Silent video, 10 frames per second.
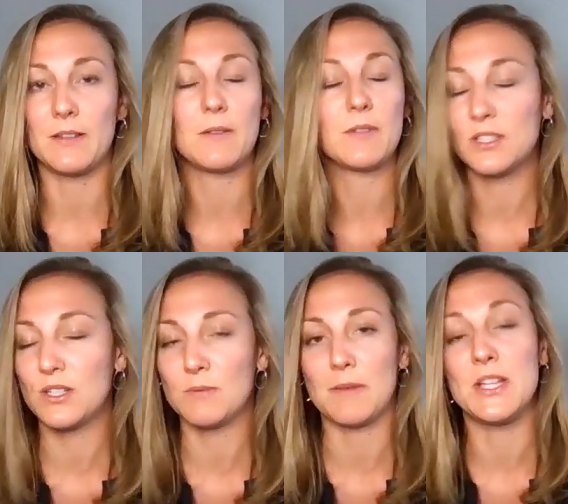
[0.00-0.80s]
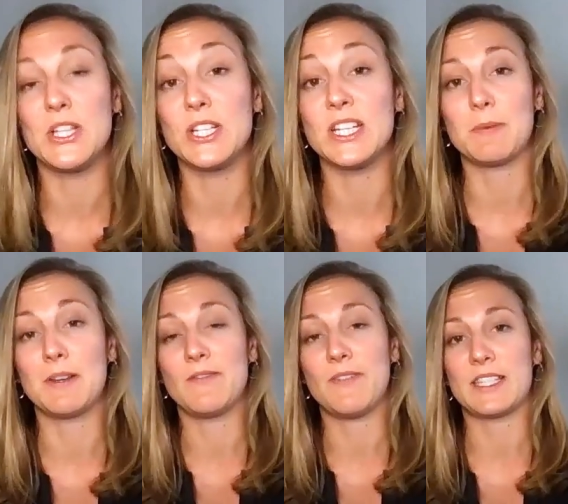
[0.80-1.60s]
excuse me pg&e has been
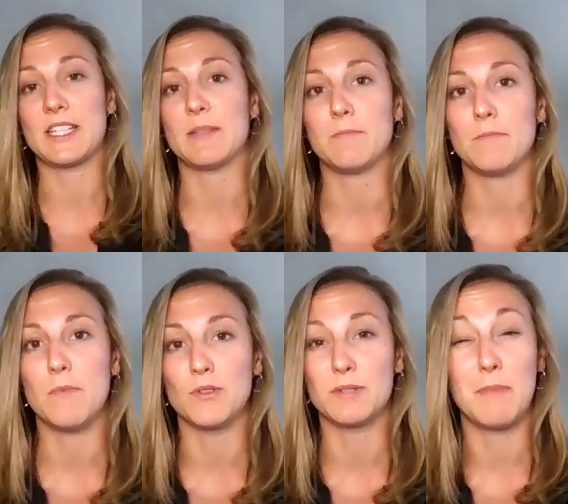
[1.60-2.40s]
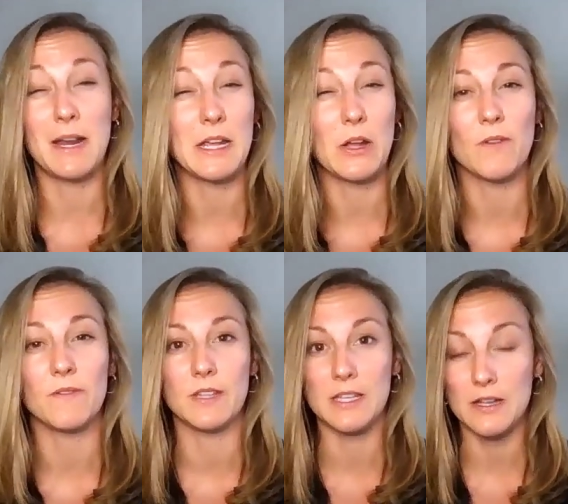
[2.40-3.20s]
investing the most money over
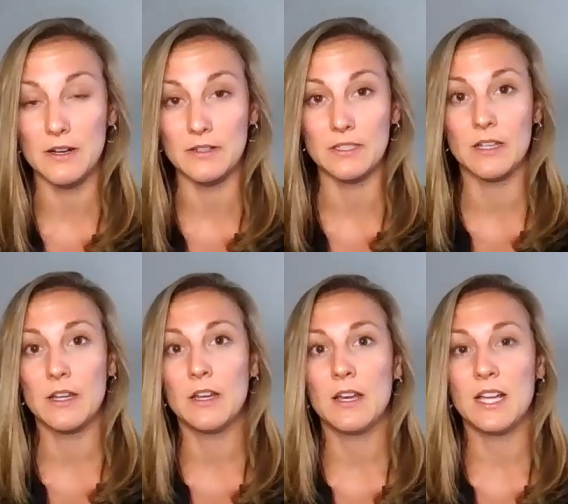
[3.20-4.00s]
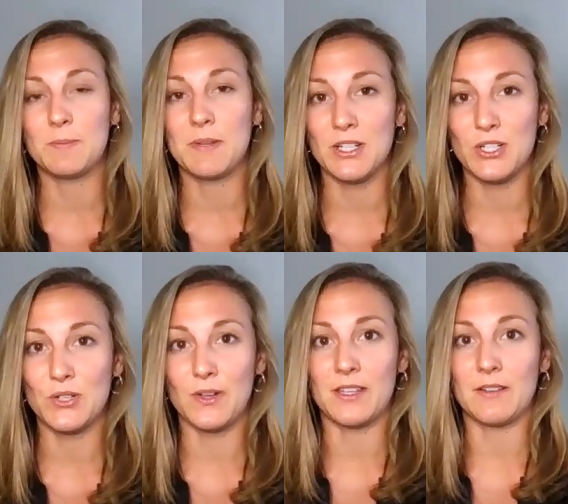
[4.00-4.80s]
the years it's been
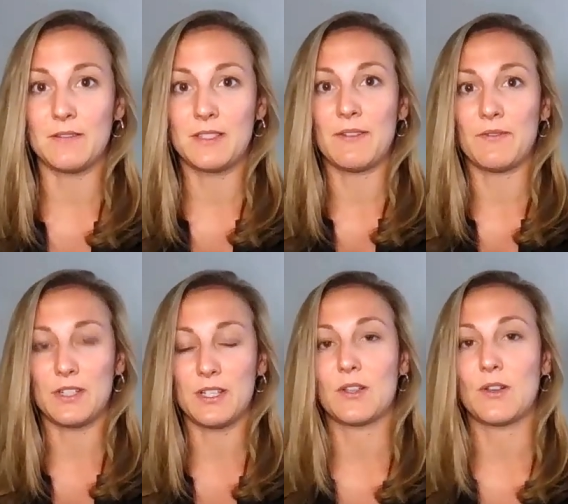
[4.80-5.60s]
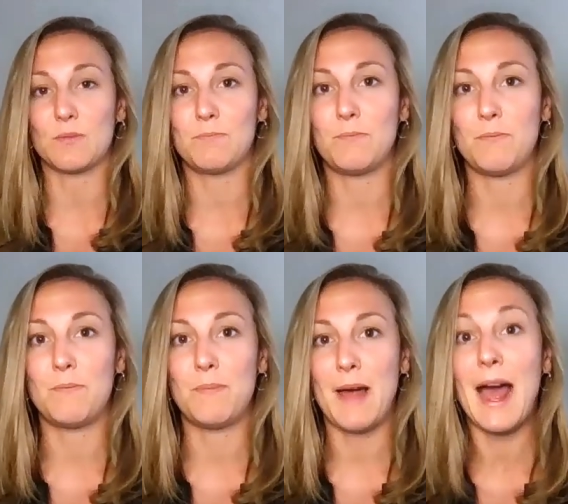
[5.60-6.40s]
ensuring that san francisco's
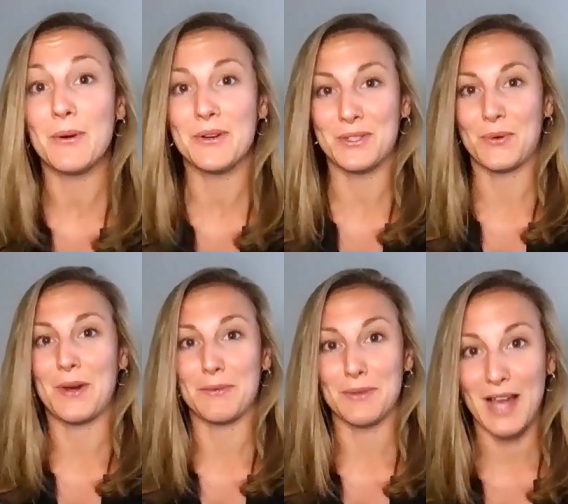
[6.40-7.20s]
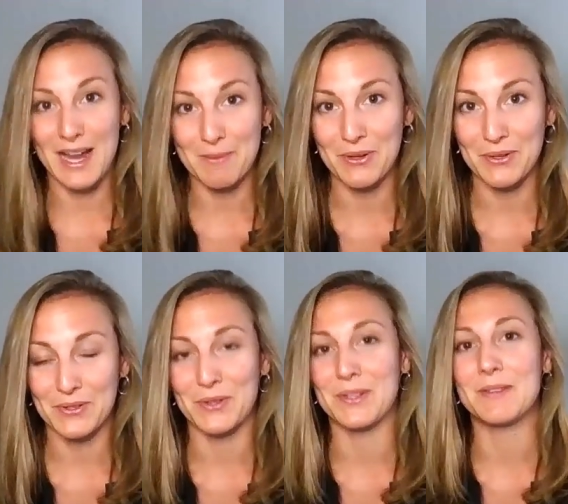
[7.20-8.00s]
power is quite reliable or
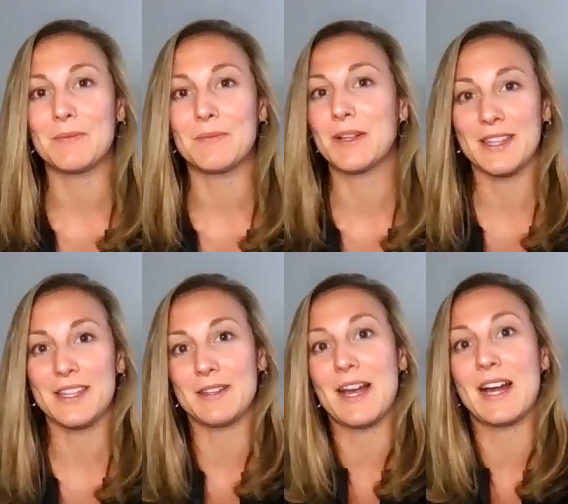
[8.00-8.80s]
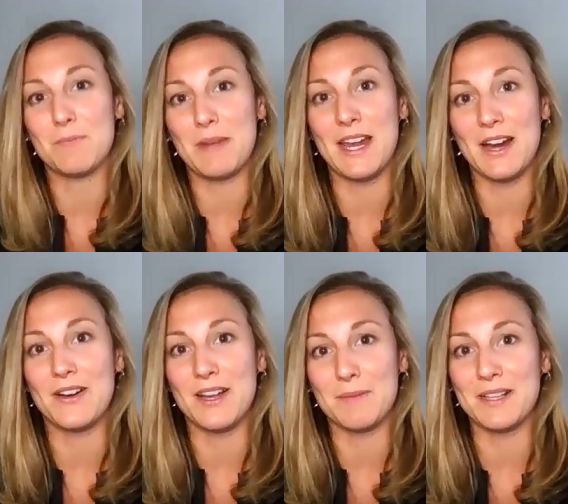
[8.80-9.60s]
the really the entire bay
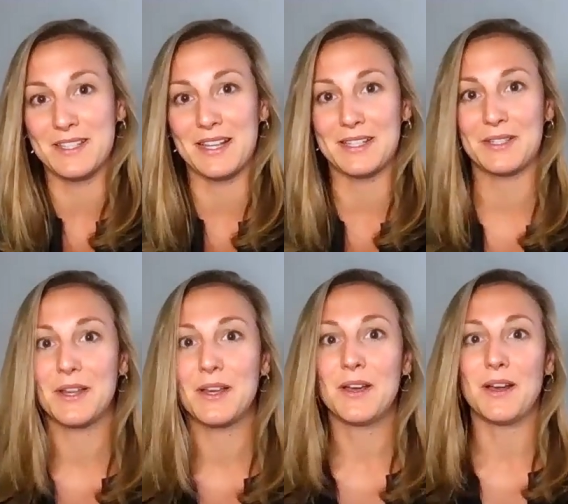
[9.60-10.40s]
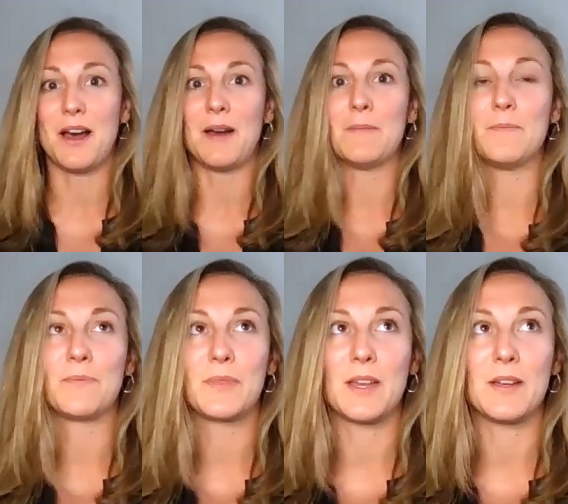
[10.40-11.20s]
area because that's um
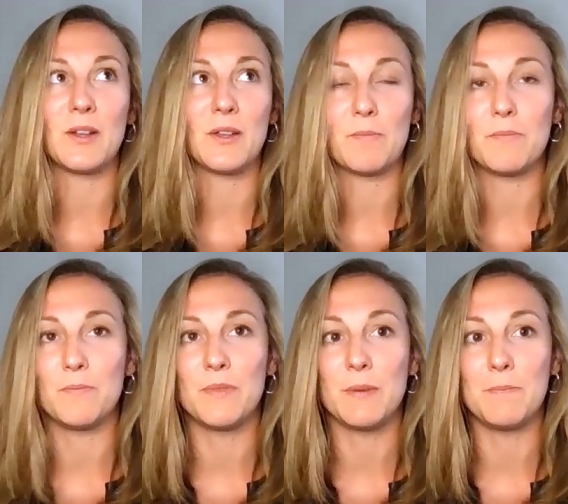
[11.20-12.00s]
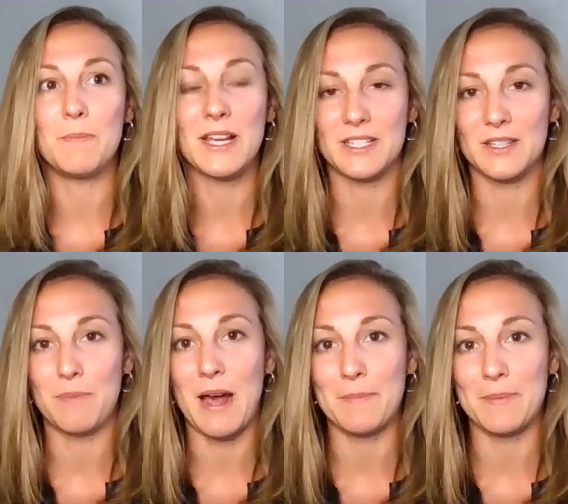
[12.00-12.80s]
that you know the, the biggest of the
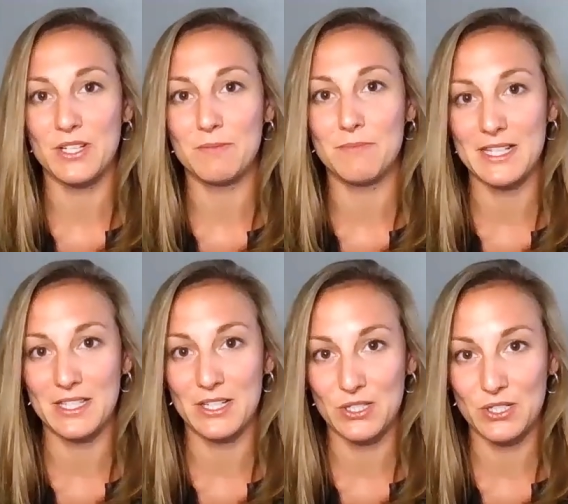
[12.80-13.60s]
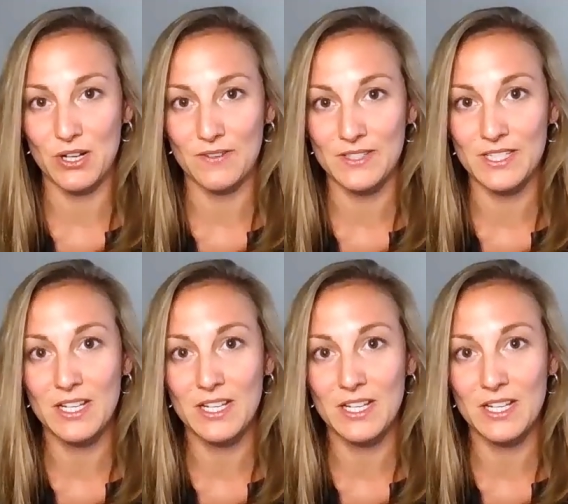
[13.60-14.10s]
population base that it serves